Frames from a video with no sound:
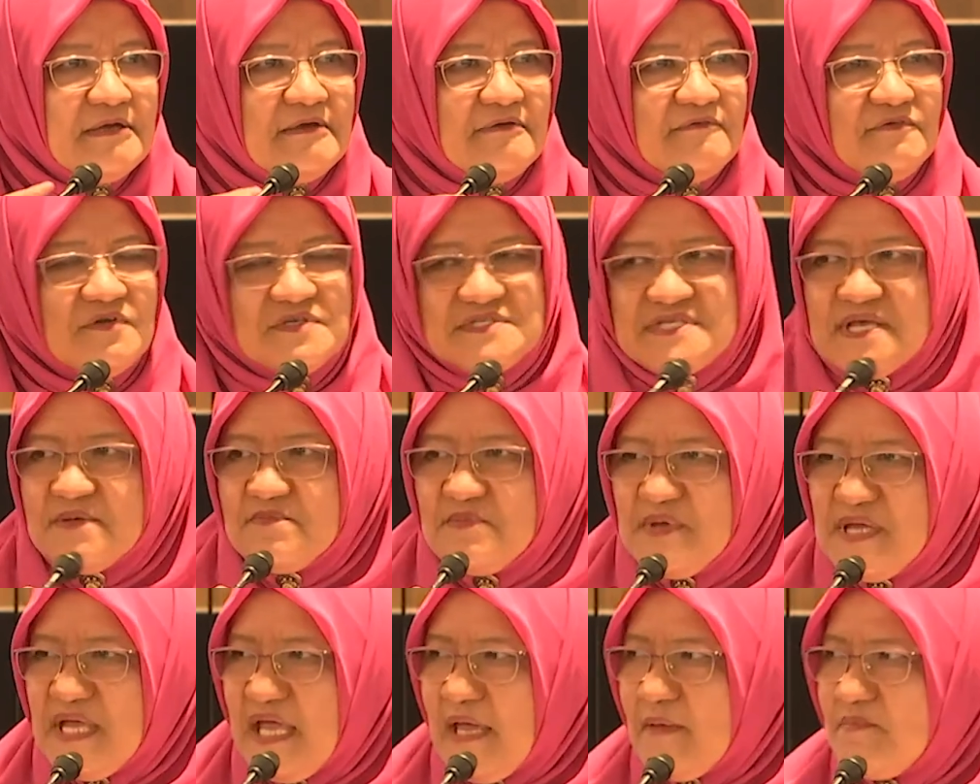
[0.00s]
For some,
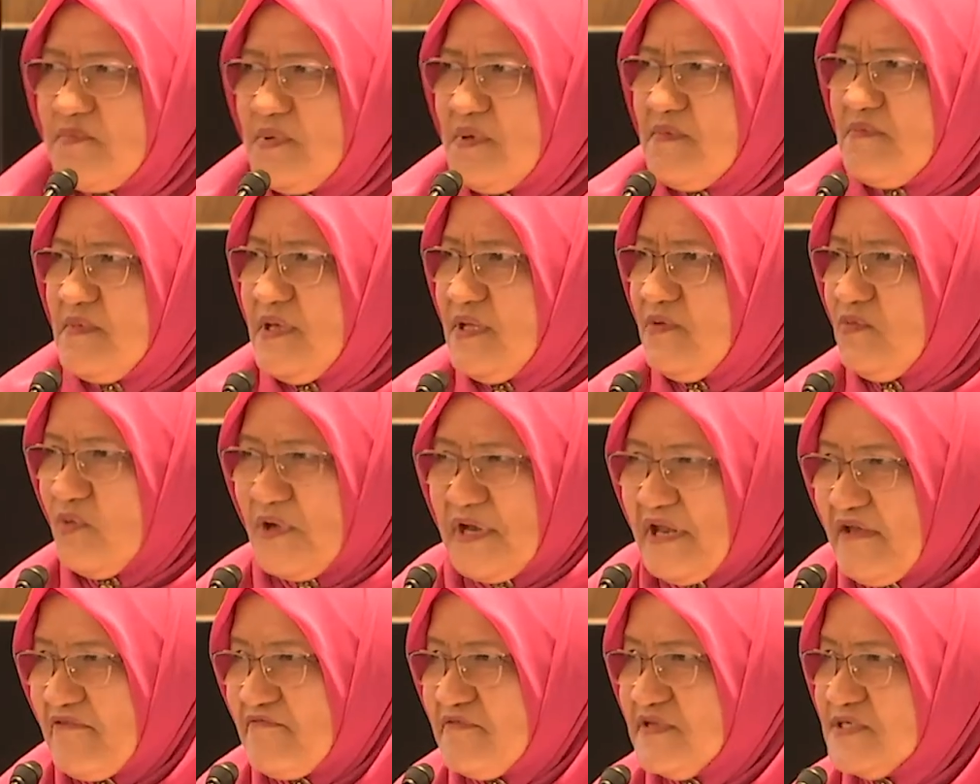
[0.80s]
being happy means
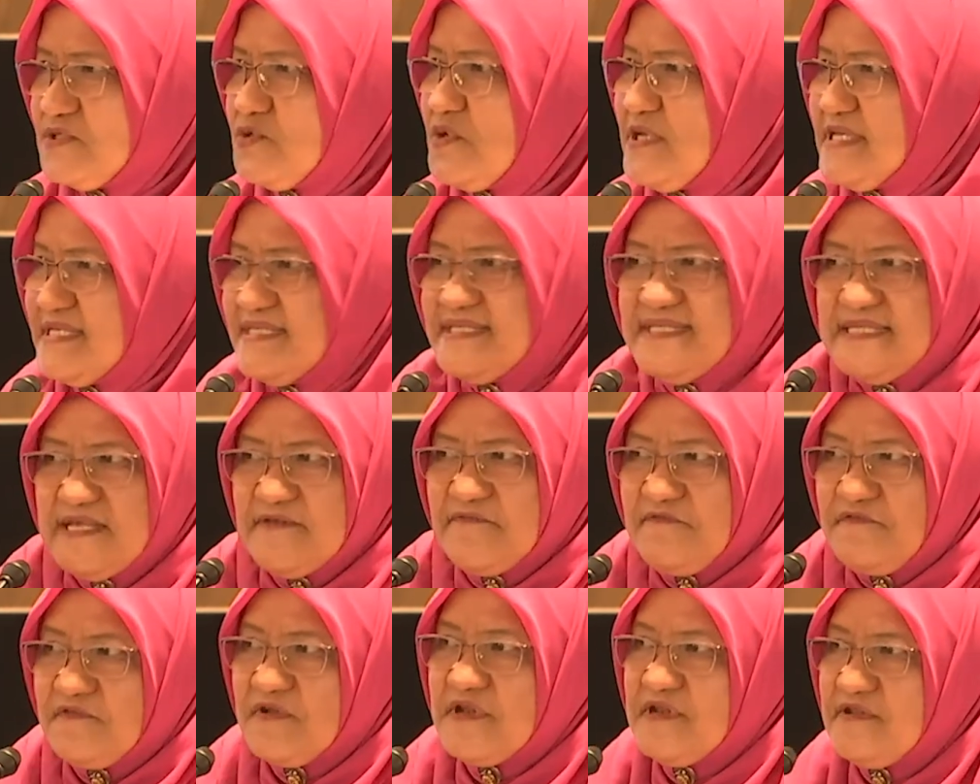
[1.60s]
whatever. So it's
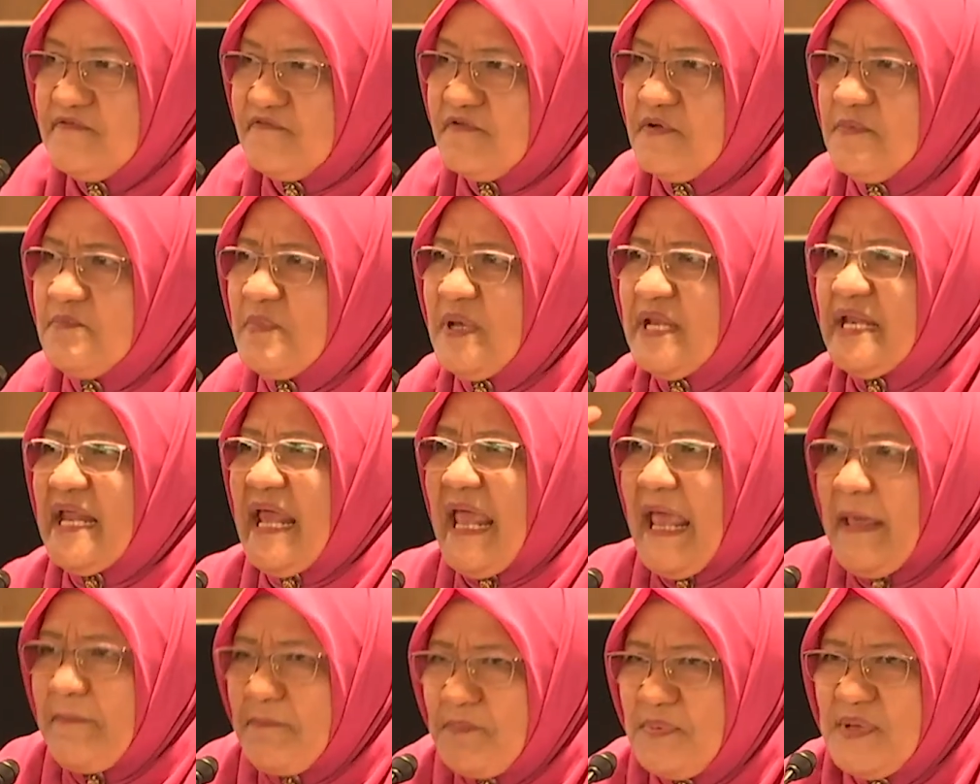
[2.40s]
different. But
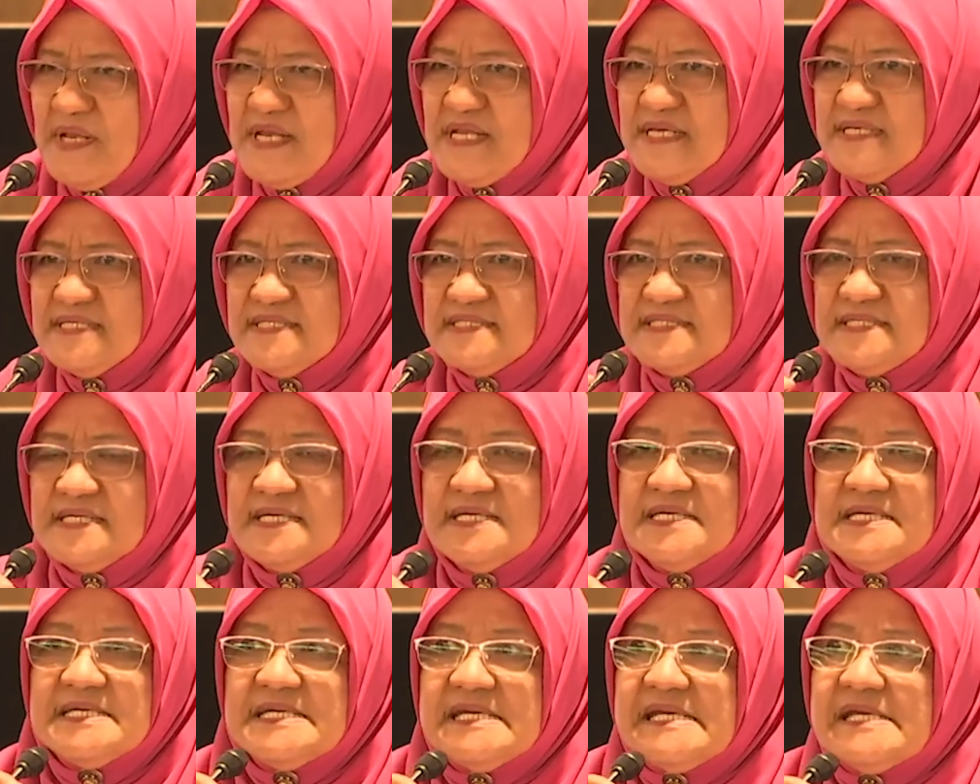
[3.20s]
happiness,
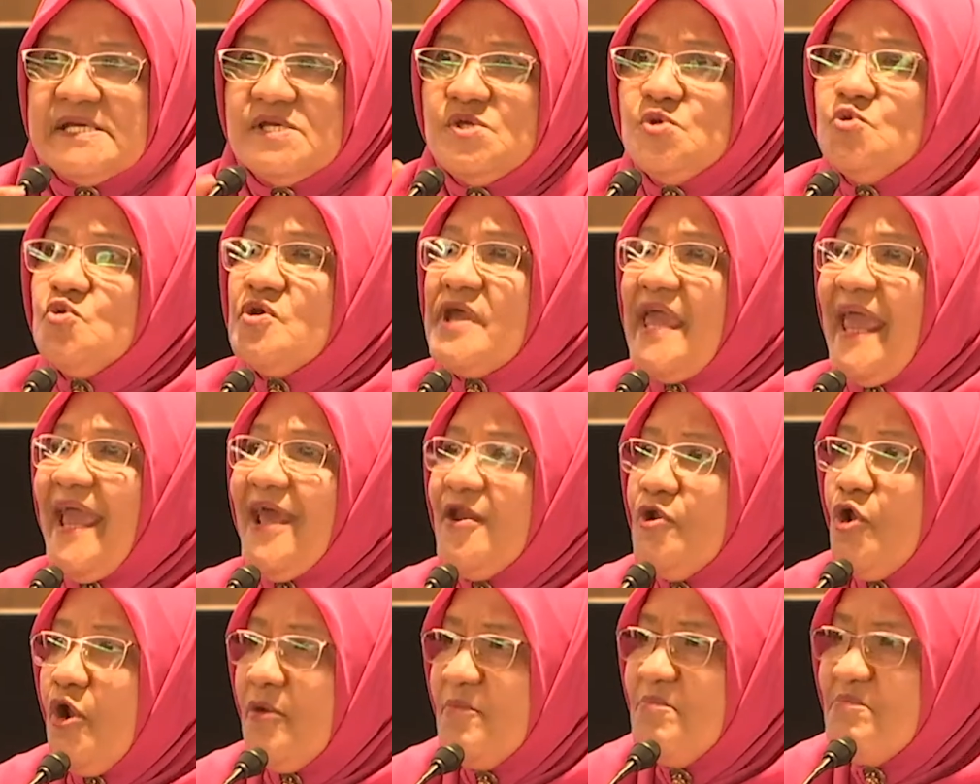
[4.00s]
you
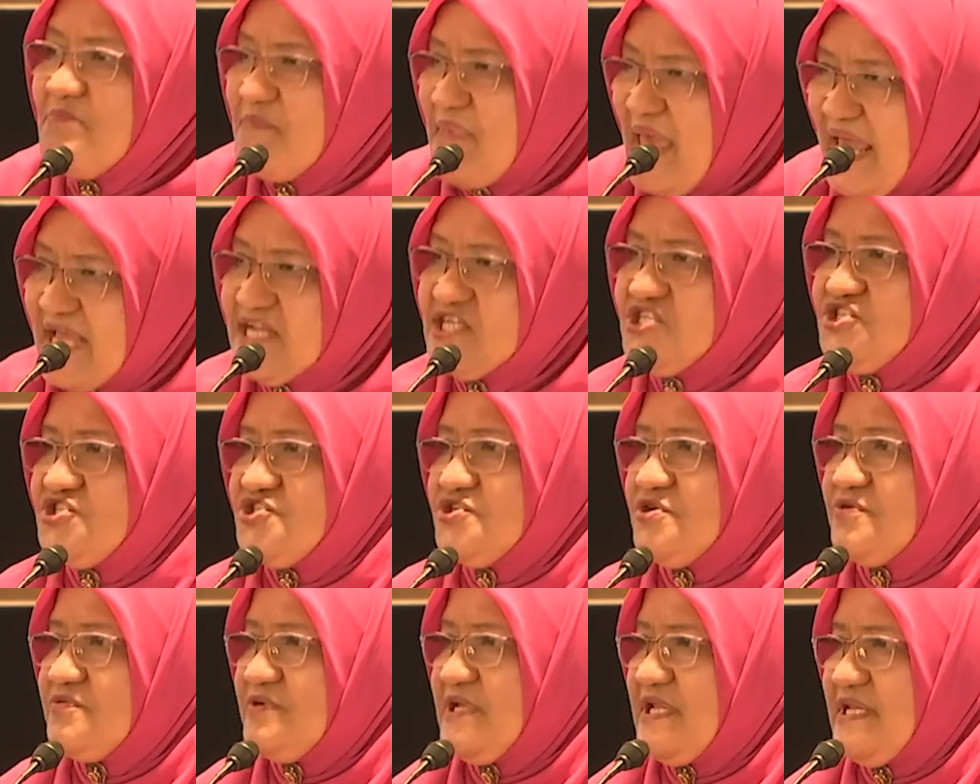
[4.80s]
cannot
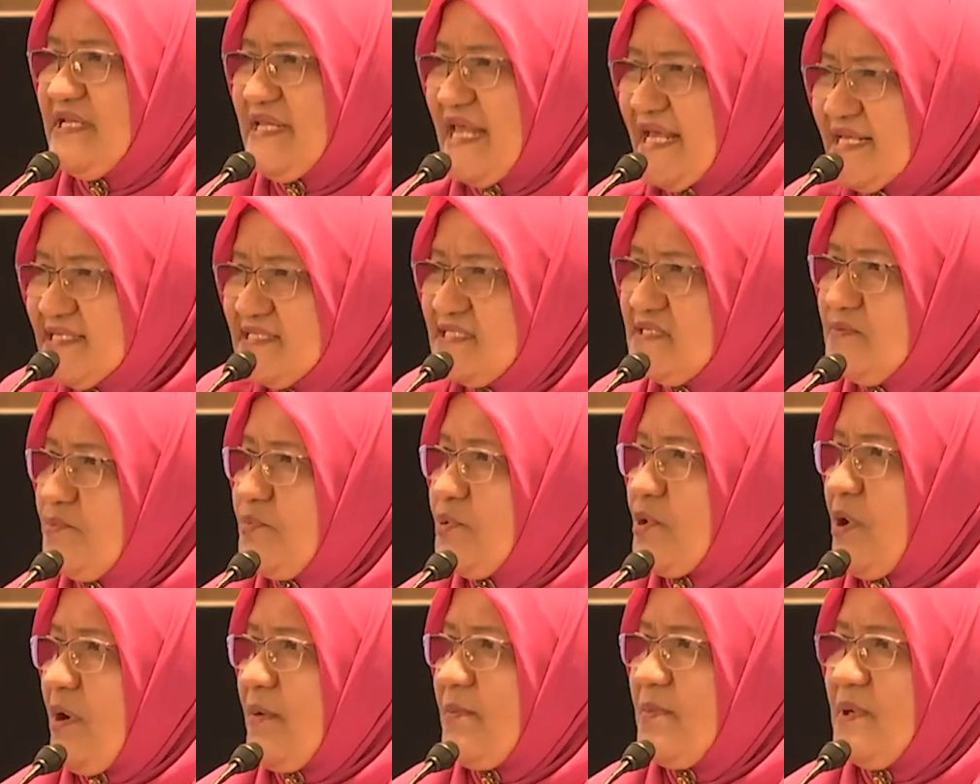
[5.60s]
measure it. That's the
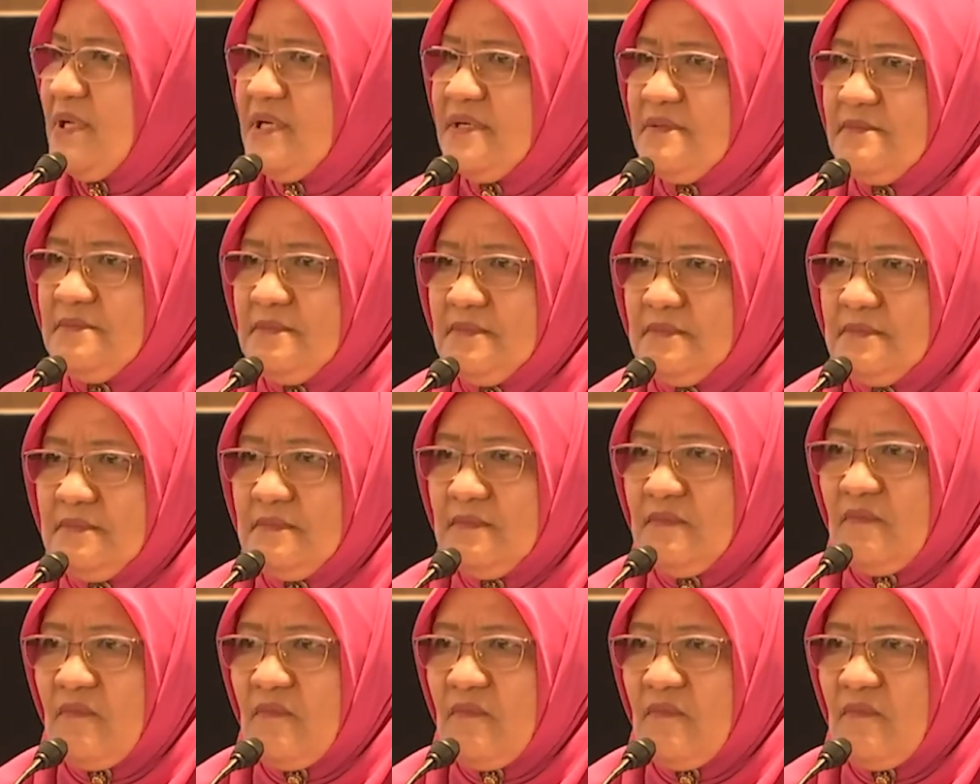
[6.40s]
problem.